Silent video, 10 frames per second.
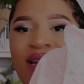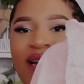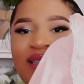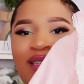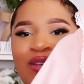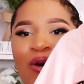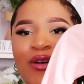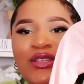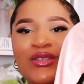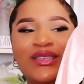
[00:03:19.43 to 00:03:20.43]
Classics
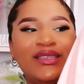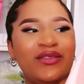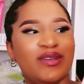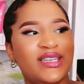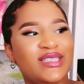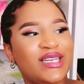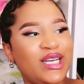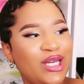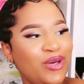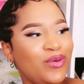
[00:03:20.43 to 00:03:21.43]
also sent over this
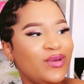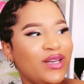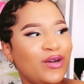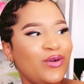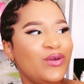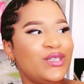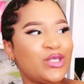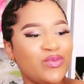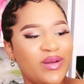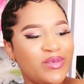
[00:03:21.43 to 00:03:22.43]
cute little
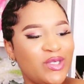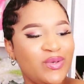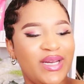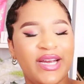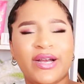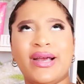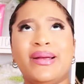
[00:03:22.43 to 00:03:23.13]
swimsuit here,